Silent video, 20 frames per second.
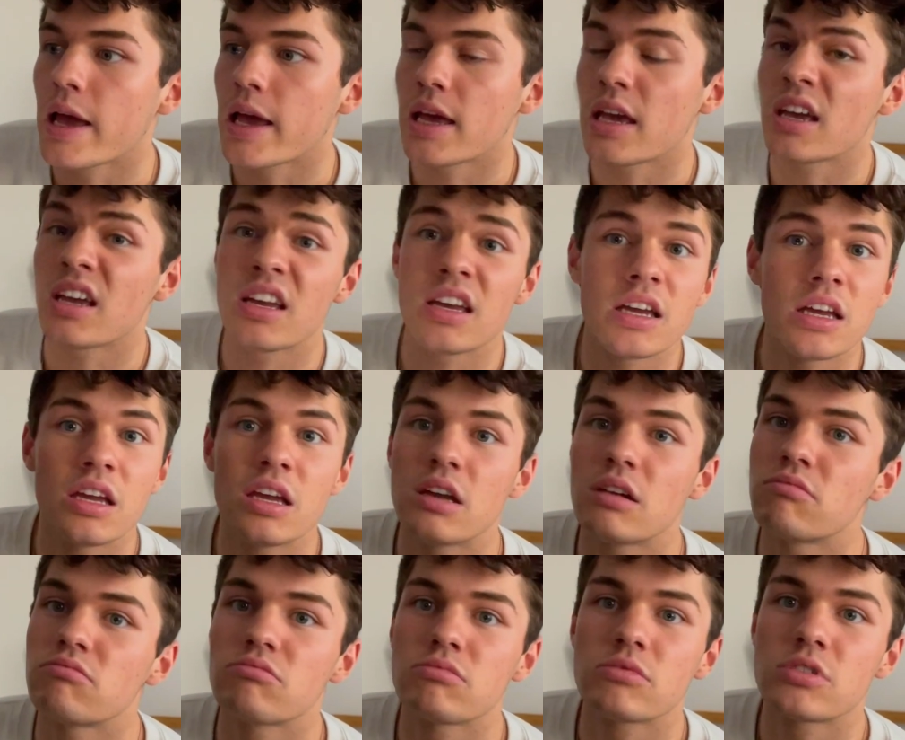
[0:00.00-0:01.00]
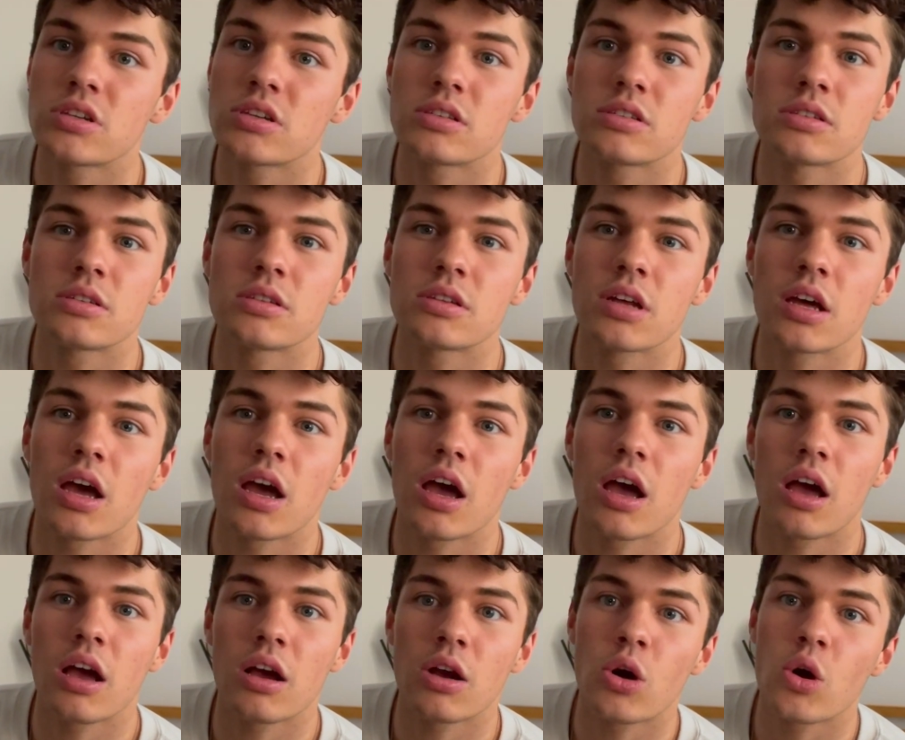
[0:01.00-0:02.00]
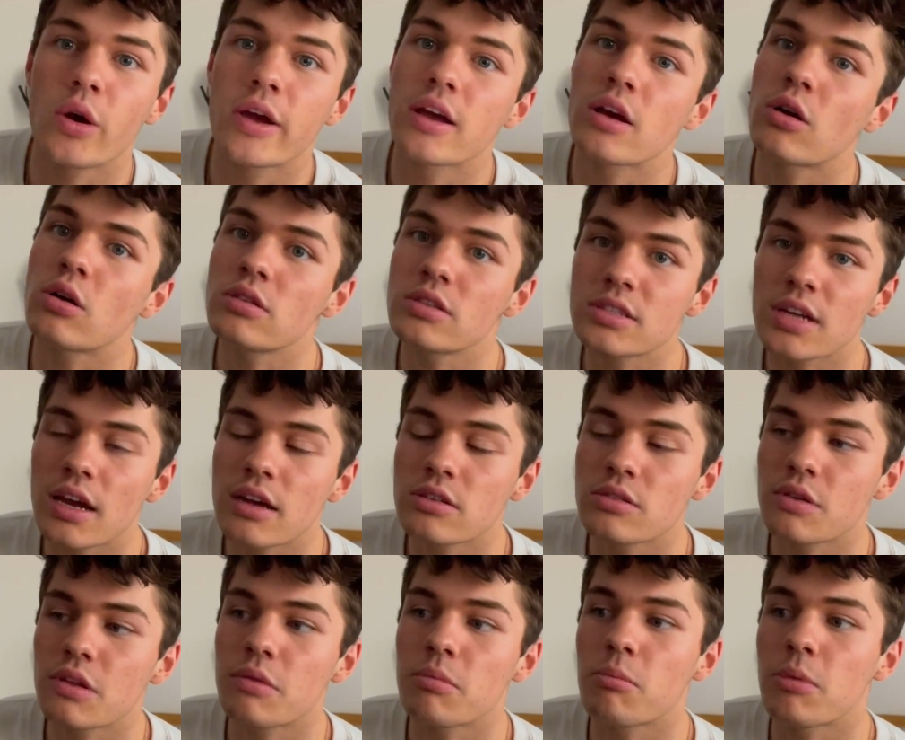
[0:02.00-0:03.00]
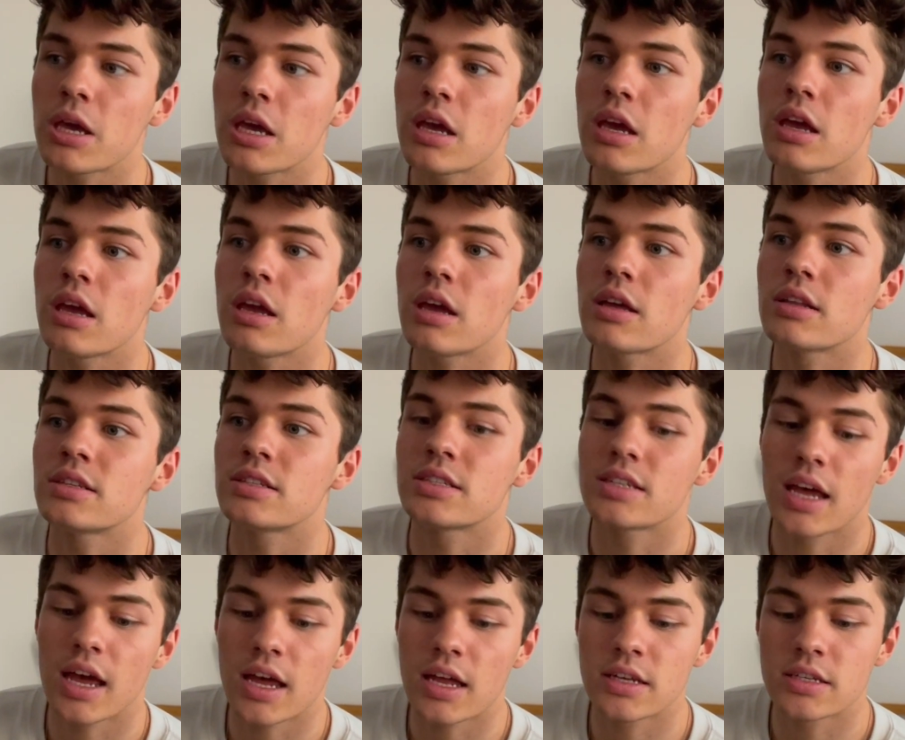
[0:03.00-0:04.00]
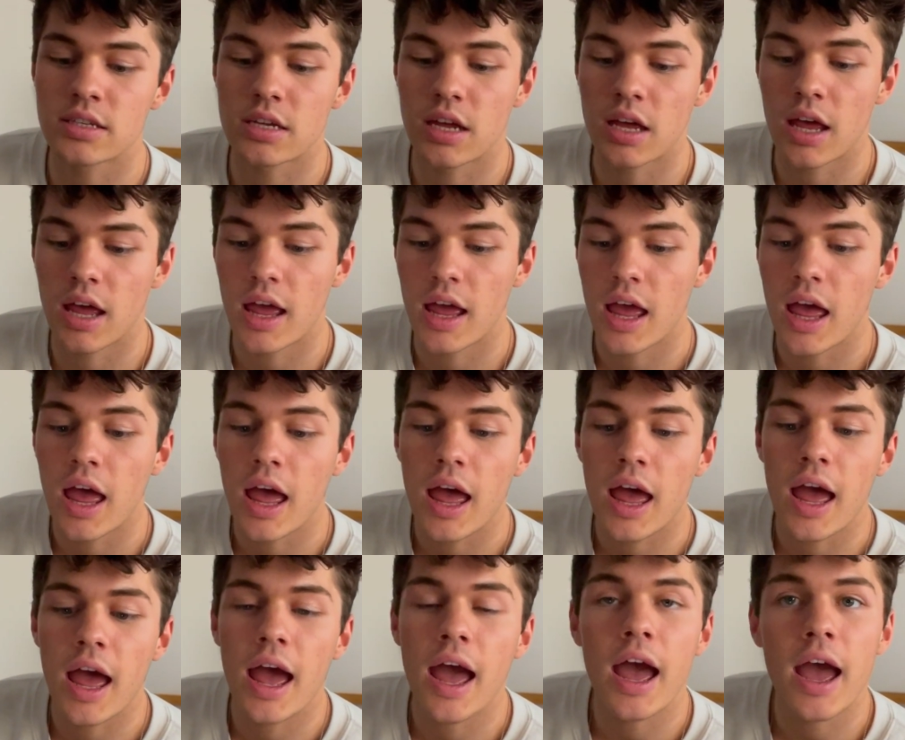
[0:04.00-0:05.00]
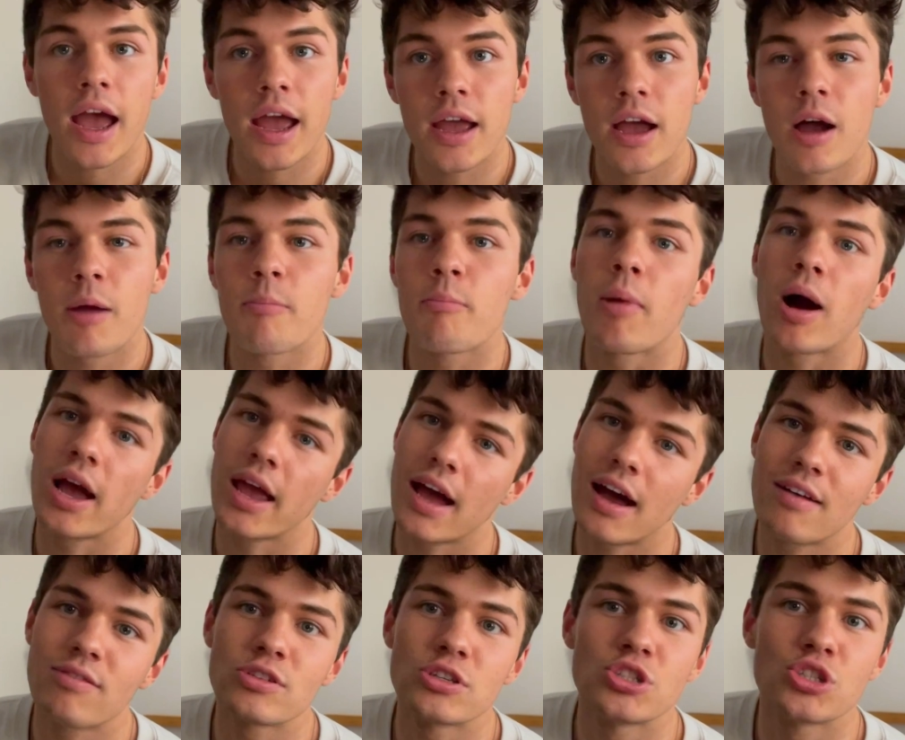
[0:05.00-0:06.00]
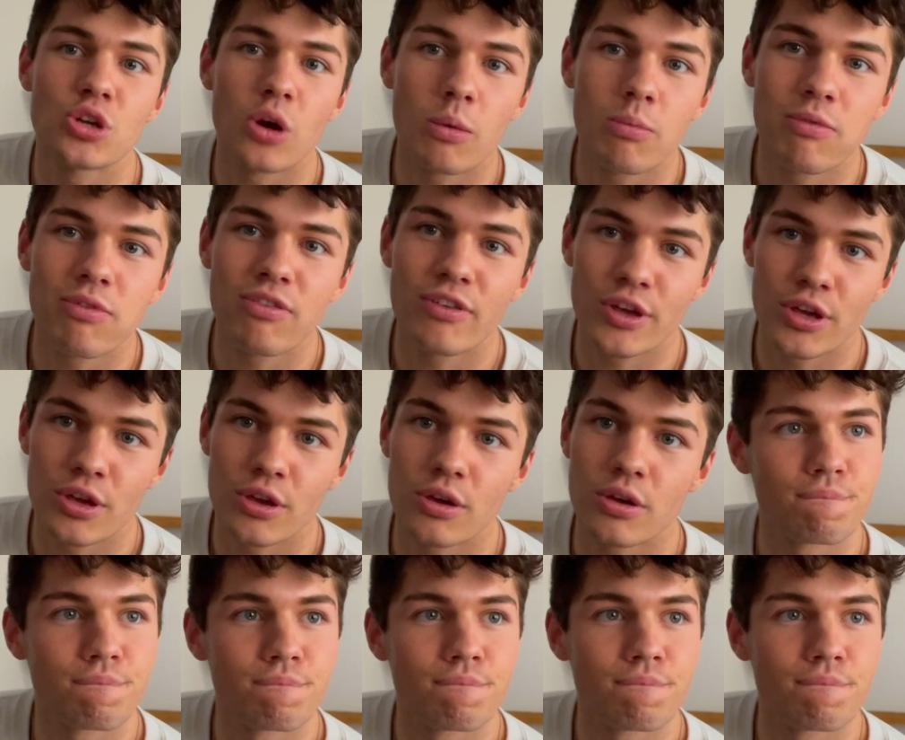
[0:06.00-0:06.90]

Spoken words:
He just got in contact with me and said, hey, I might have a job for you.